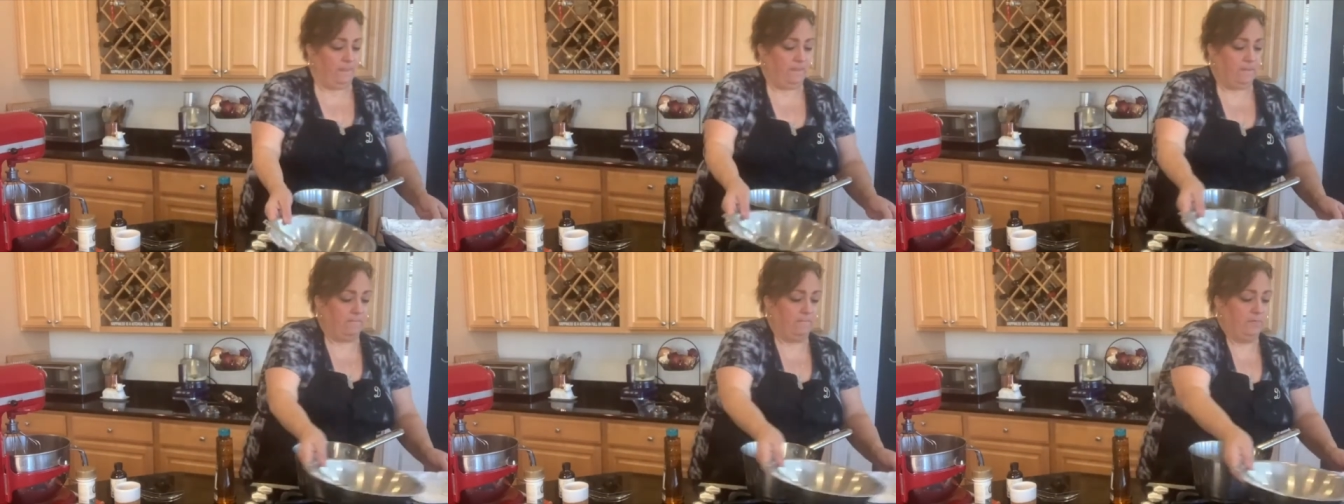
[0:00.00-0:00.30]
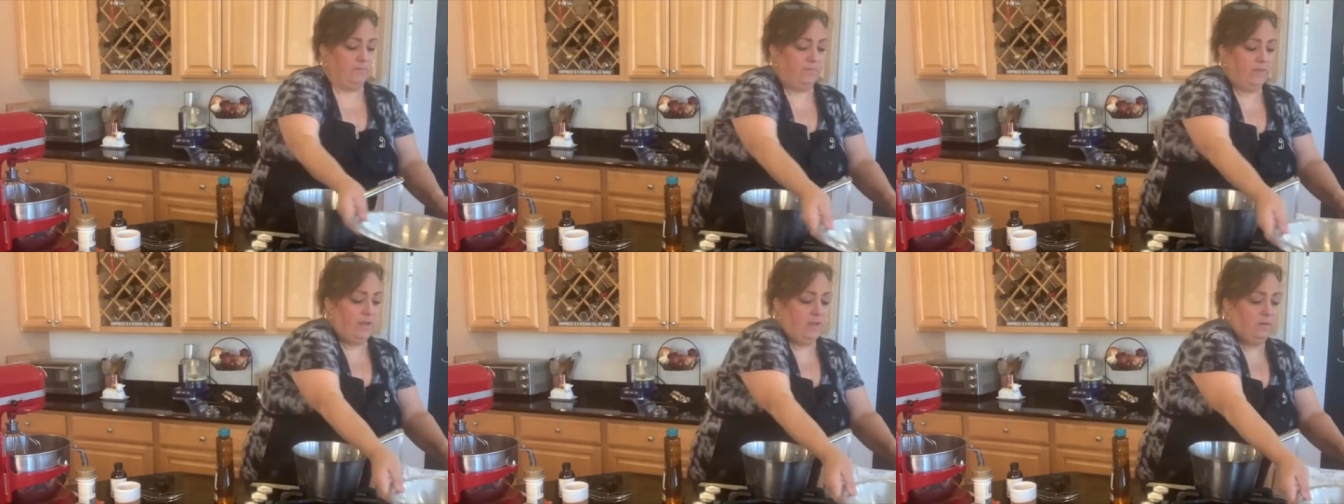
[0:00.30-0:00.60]

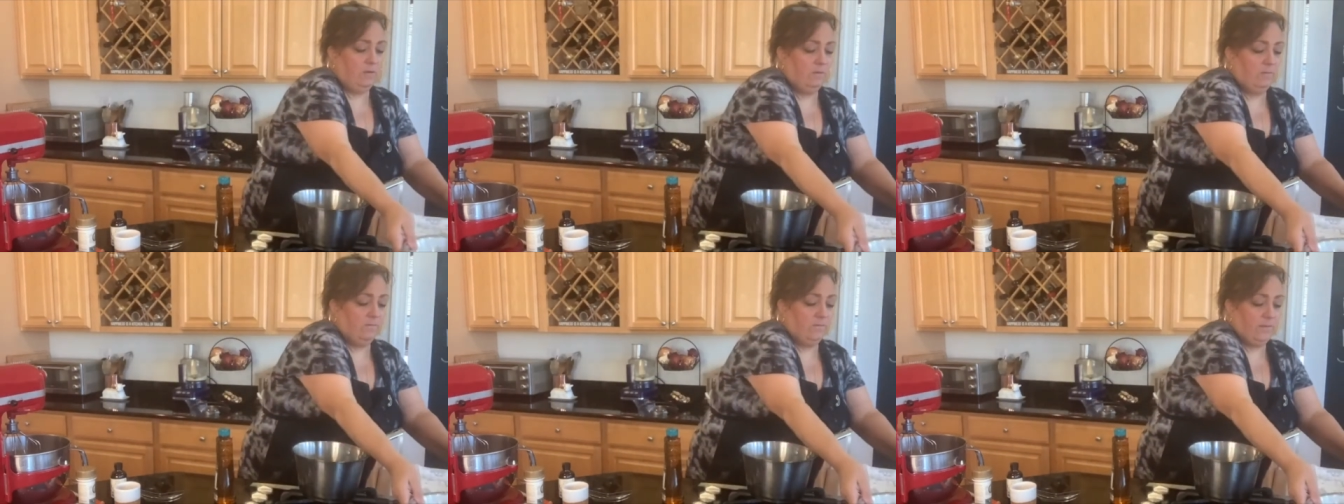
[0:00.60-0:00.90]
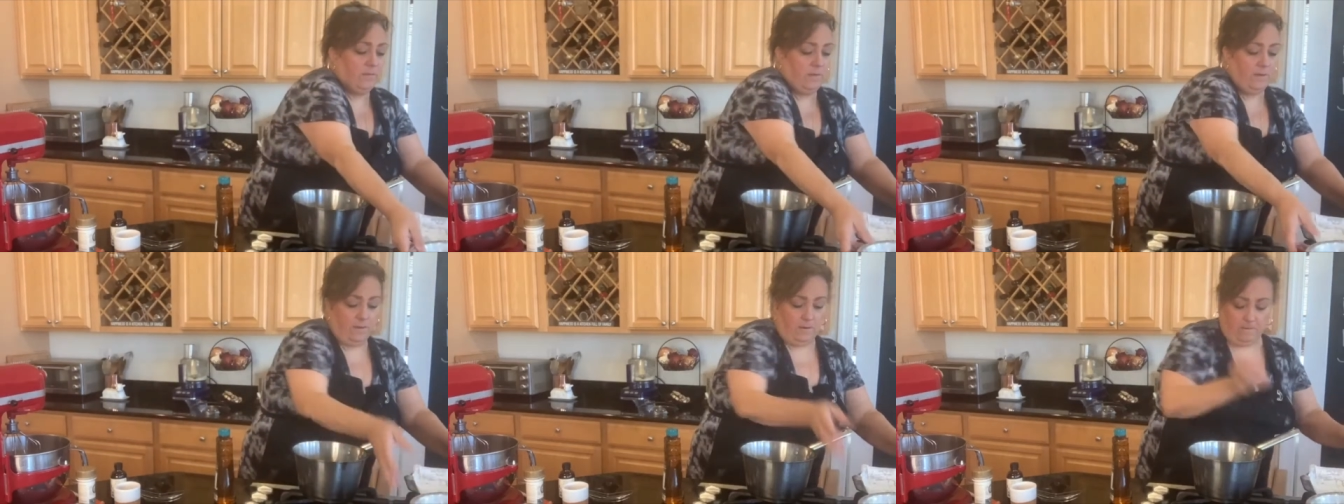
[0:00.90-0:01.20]
move that over
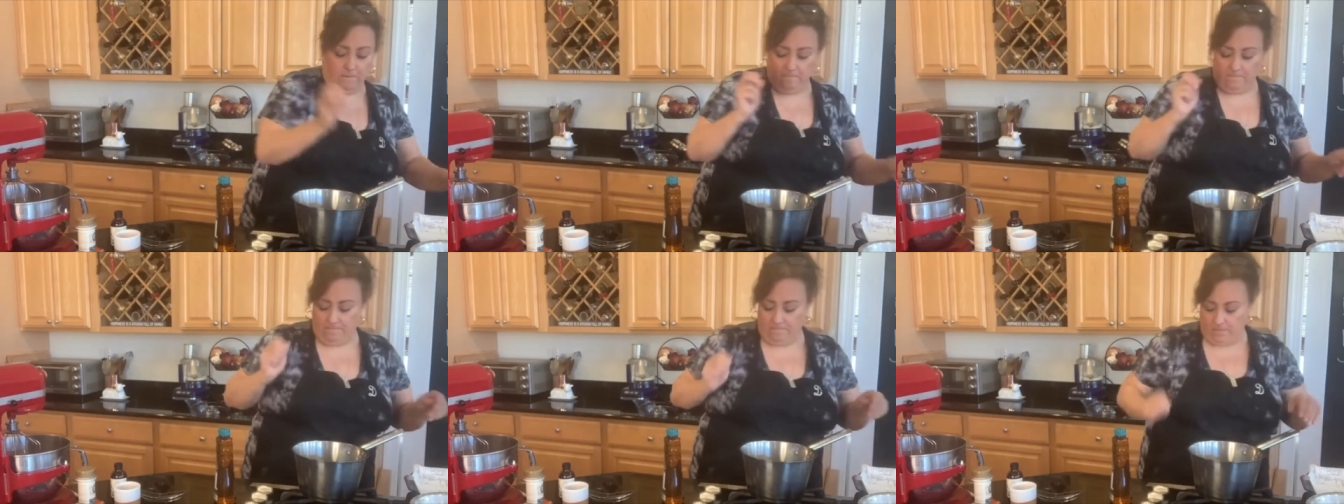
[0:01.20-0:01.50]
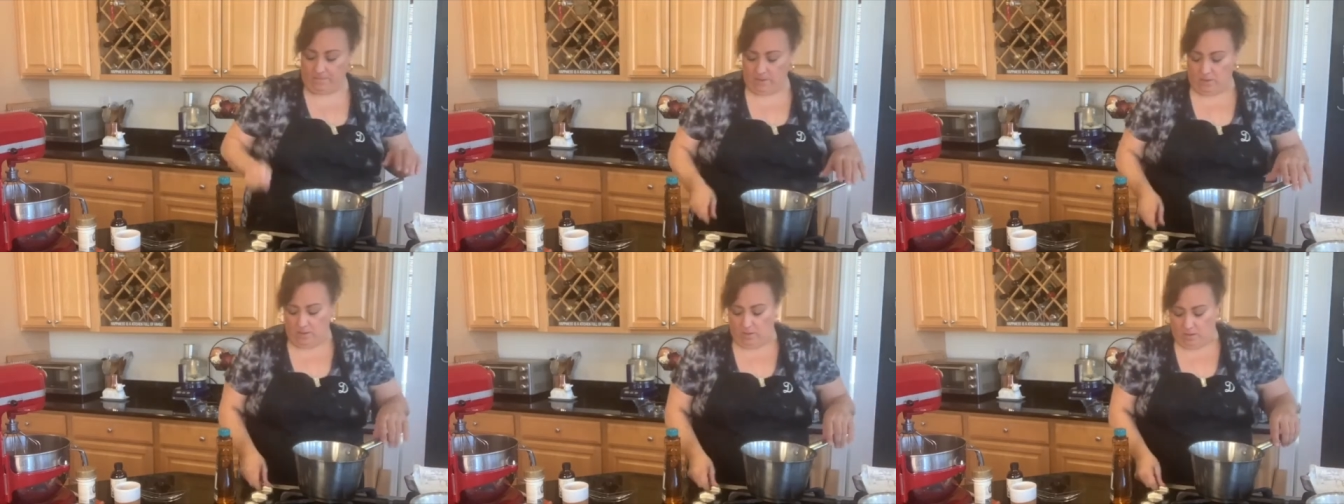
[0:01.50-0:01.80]
there,
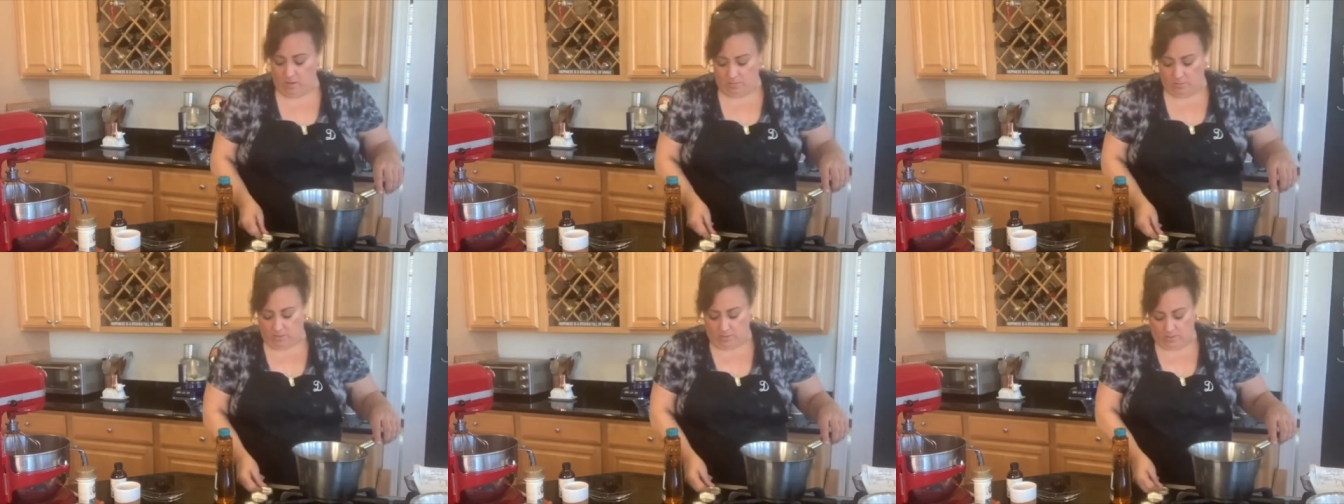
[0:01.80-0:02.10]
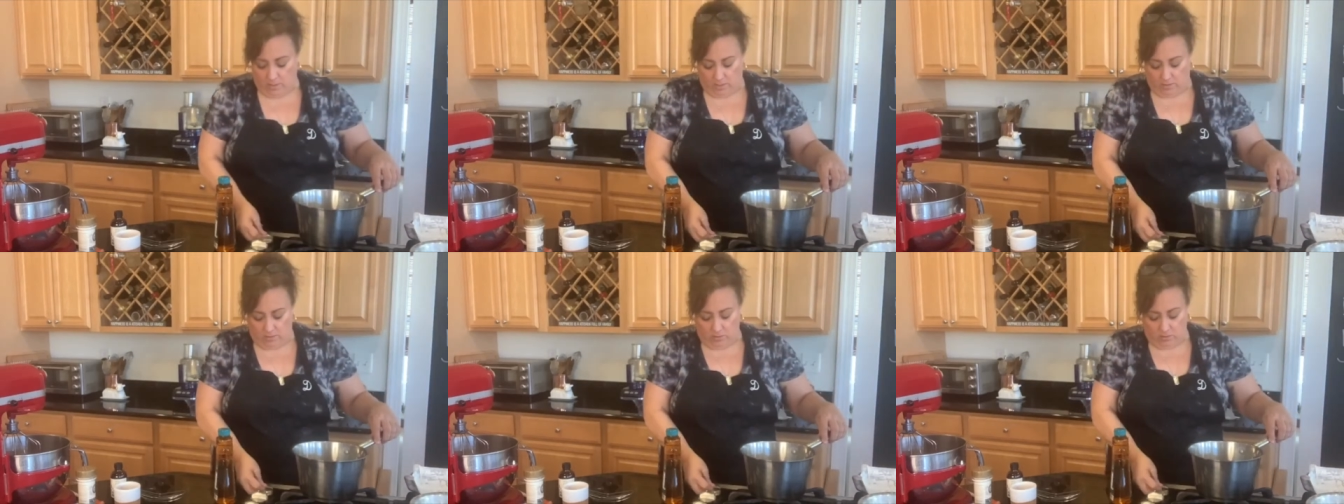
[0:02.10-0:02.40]

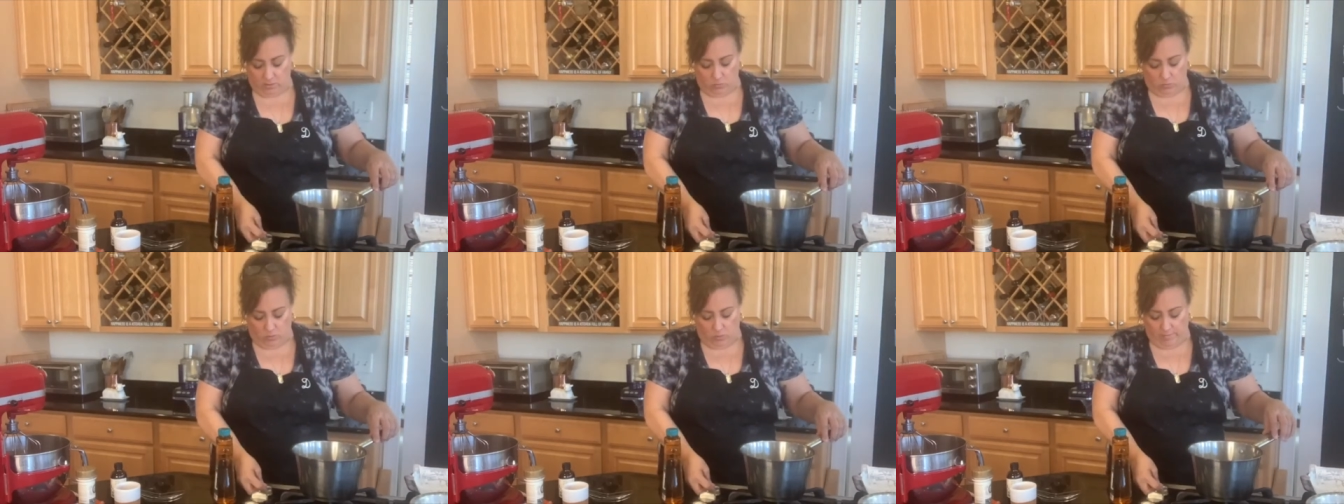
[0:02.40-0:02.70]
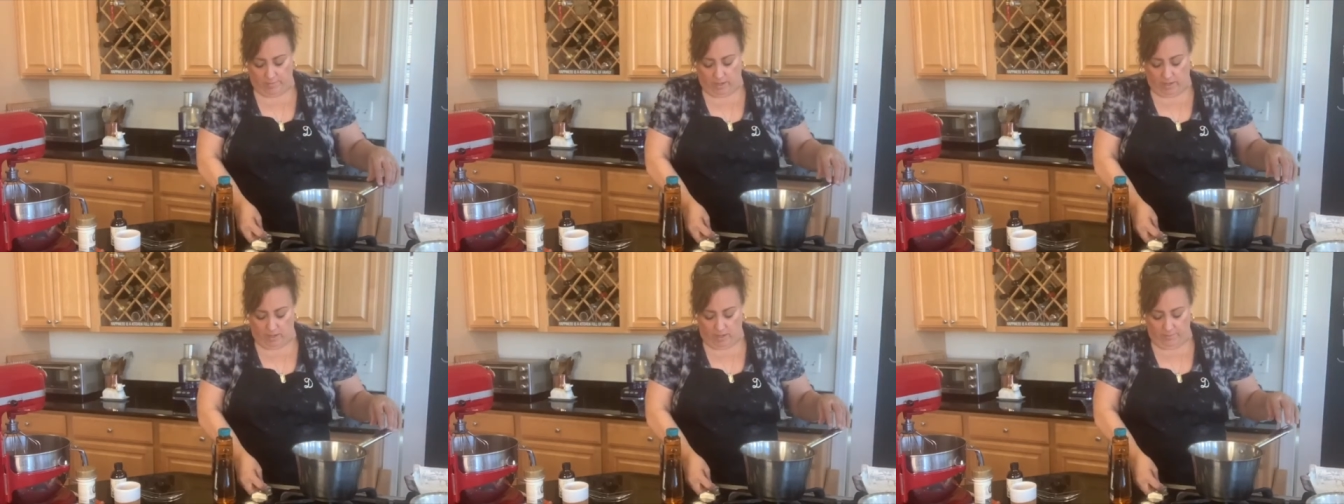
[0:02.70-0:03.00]
get this
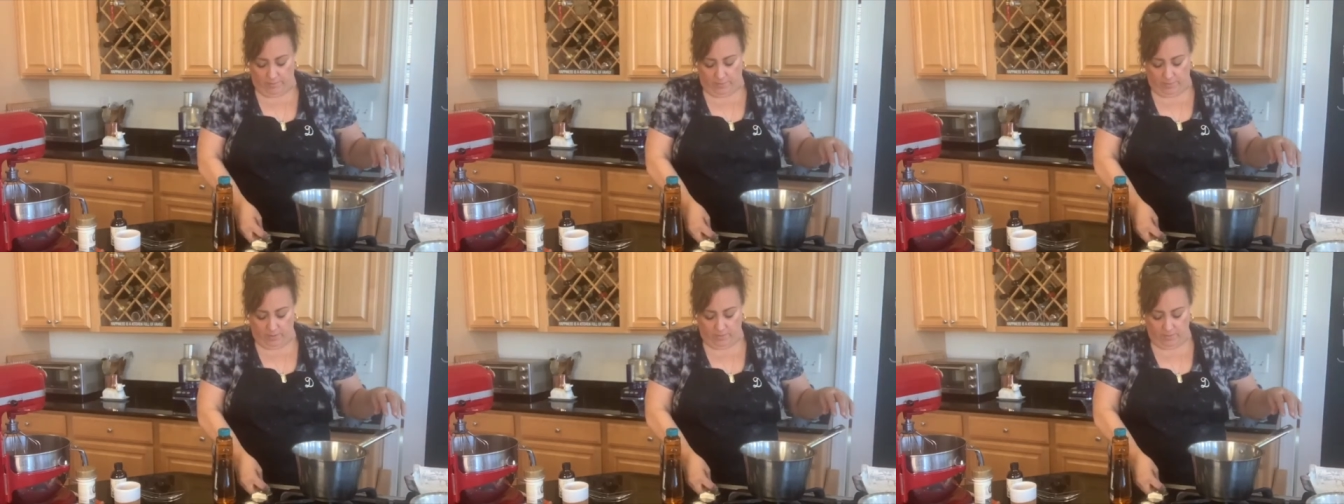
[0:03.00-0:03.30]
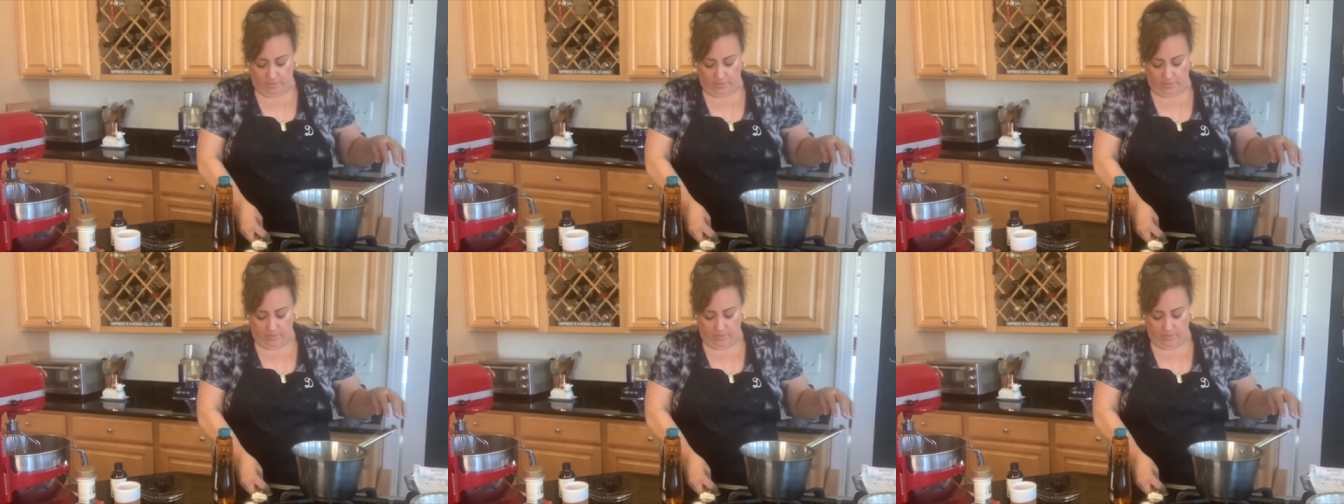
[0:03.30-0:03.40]
warming up.